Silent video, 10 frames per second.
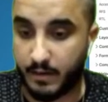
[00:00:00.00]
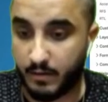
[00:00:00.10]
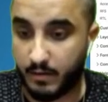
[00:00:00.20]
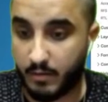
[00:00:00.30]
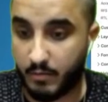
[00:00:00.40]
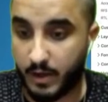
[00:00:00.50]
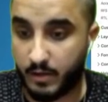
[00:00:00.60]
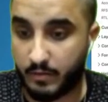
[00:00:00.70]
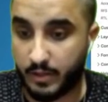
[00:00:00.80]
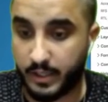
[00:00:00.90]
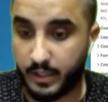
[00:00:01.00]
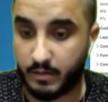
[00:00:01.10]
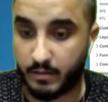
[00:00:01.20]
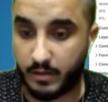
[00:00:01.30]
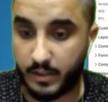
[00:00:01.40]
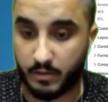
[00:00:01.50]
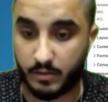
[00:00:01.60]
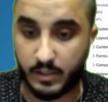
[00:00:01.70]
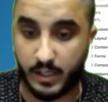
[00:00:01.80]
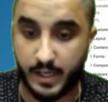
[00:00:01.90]
right over here, it looks
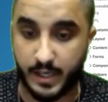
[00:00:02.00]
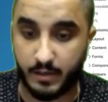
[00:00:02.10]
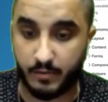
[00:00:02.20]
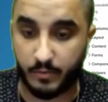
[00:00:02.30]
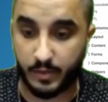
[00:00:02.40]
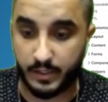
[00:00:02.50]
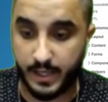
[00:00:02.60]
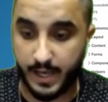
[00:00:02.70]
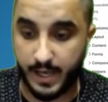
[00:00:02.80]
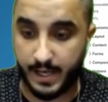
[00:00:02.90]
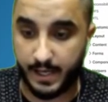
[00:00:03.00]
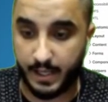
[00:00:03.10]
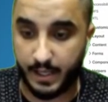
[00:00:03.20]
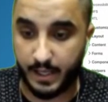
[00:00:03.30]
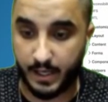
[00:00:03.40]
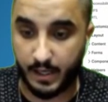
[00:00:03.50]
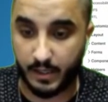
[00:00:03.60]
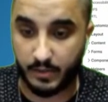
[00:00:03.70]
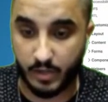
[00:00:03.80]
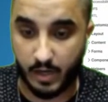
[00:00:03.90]
like we need to add
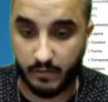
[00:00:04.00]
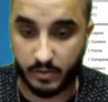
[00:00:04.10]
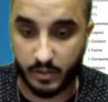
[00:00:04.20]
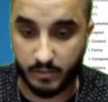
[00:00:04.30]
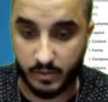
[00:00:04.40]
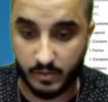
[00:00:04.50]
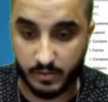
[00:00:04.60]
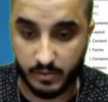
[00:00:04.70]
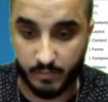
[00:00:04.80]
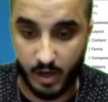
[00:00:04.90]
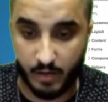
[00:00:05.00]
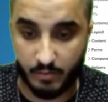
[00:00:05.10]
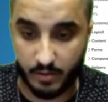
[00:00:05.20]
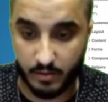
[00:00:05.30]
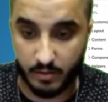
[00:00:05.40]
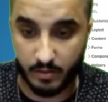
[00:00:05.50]
JavaScript. This is the popper